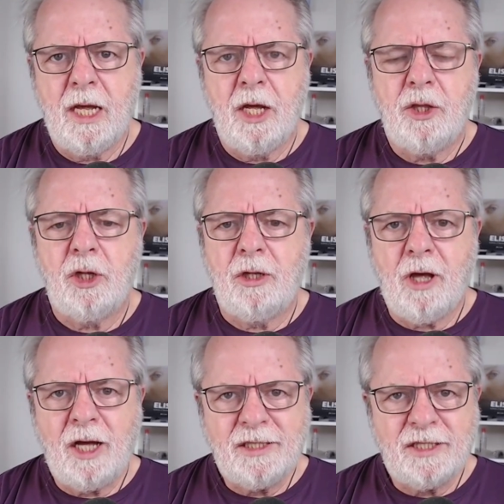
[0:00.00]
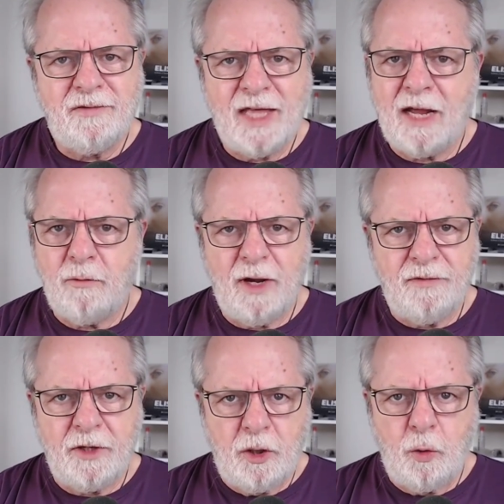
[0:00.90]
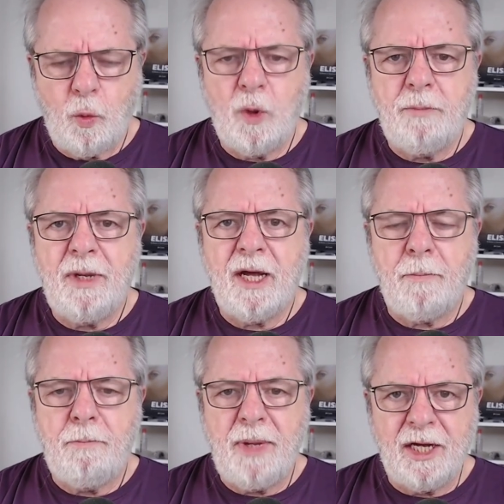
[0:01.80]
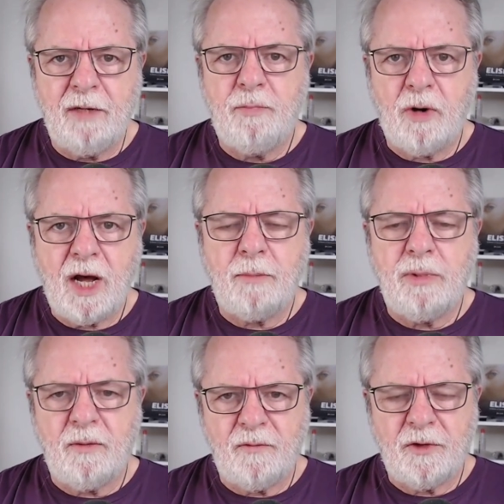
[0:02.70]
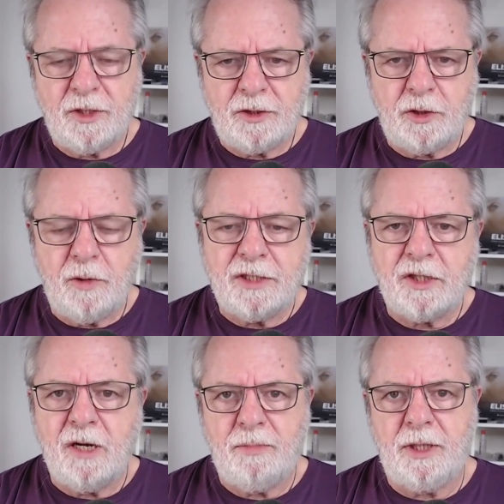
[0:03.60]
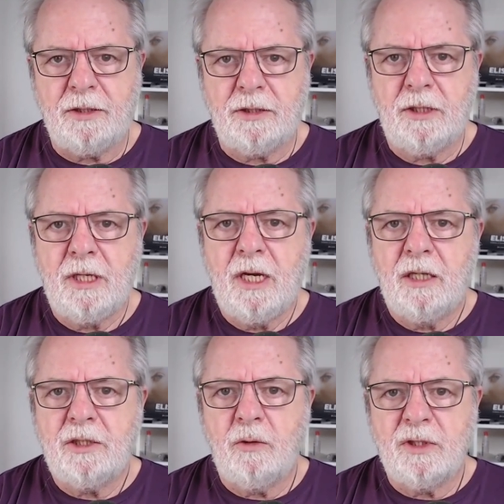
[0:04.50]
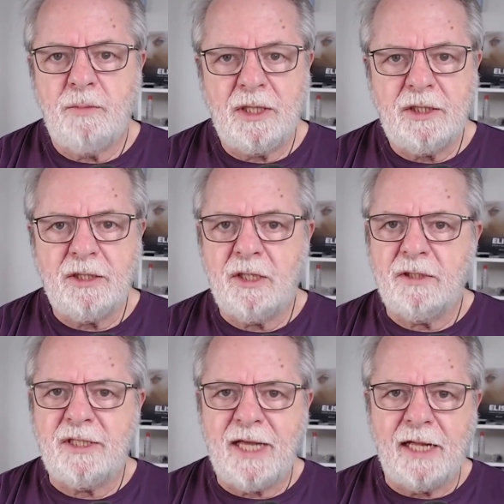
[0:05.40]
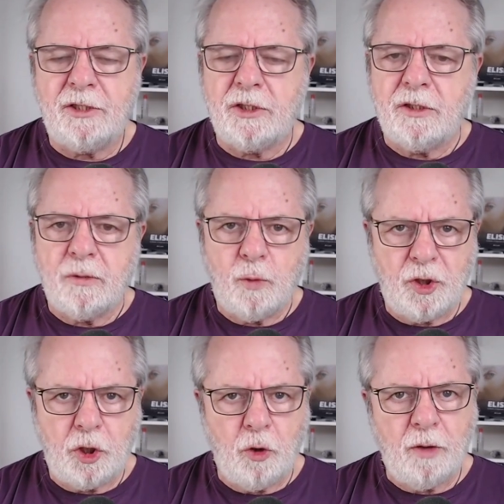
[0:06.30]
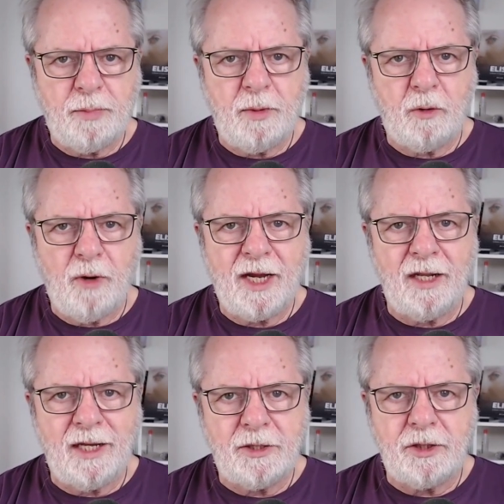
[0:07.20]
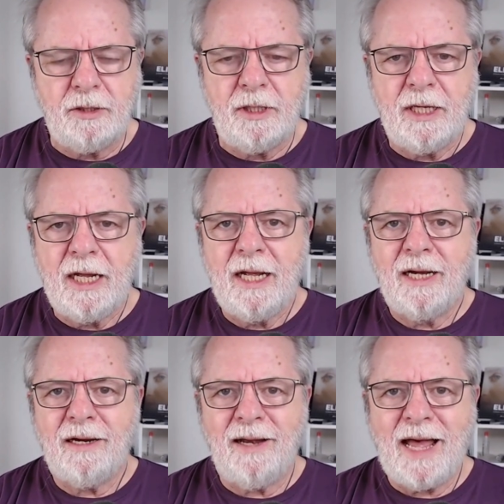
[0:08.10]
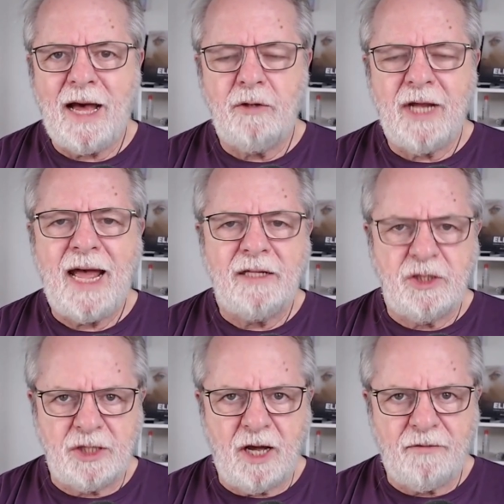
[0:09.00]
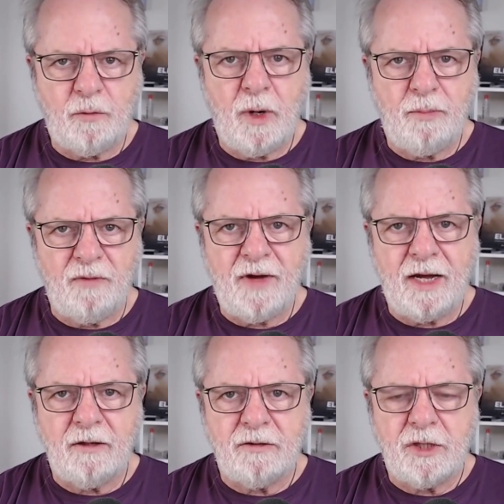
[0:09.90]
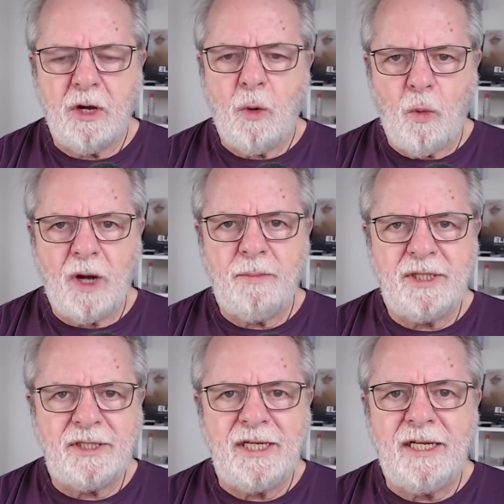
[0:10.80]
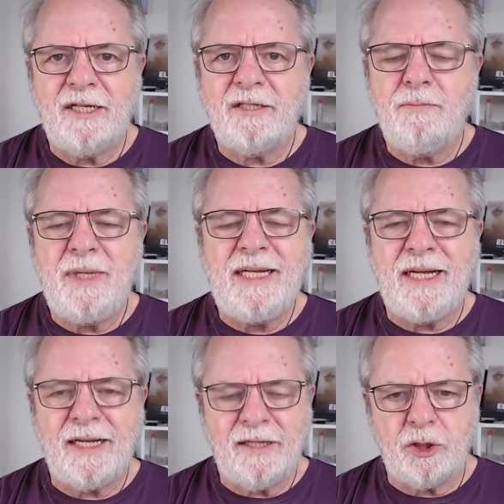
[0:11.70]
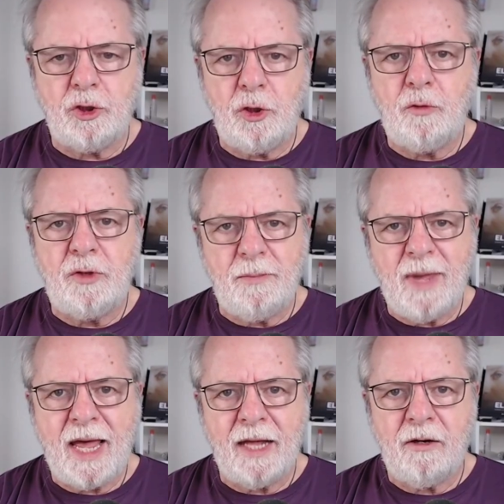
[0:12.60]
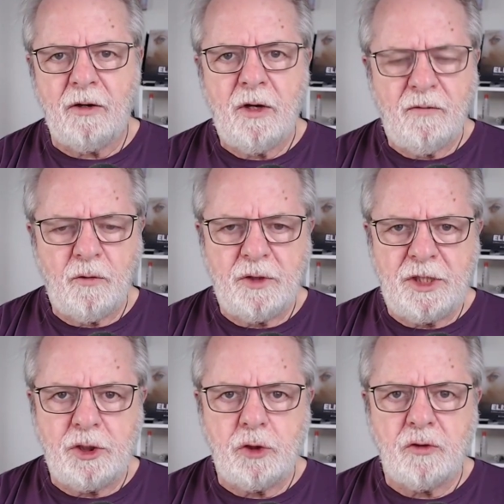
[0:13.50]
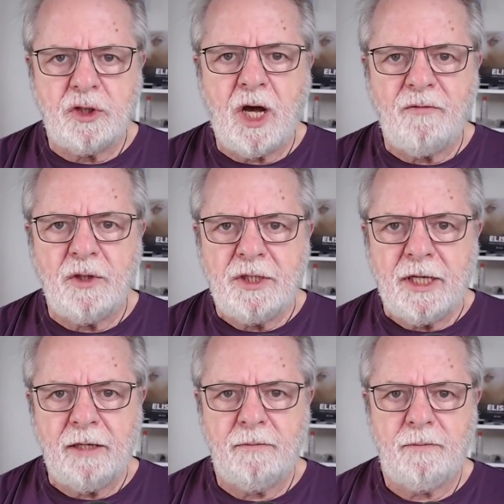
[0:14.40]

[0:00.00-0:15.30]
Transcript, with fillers: The loss of that revenue would be a big problem for these U.S. companies. So, as much as there's tension with Europe about regulation, cloud and software providers want to be seen as meeting this new demand for digital sovereignty.